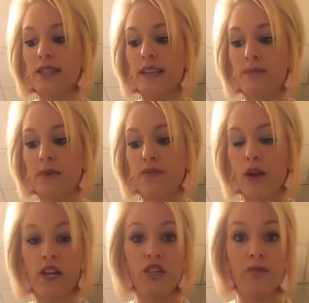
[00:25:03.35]
sets
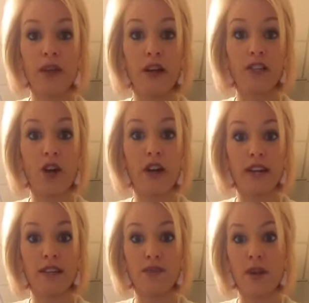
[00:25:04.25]
before us should be our
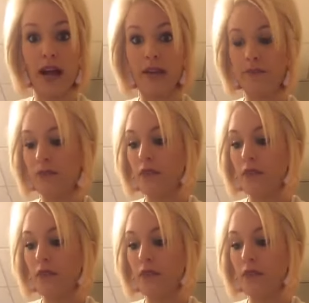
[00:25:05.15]
targets, right?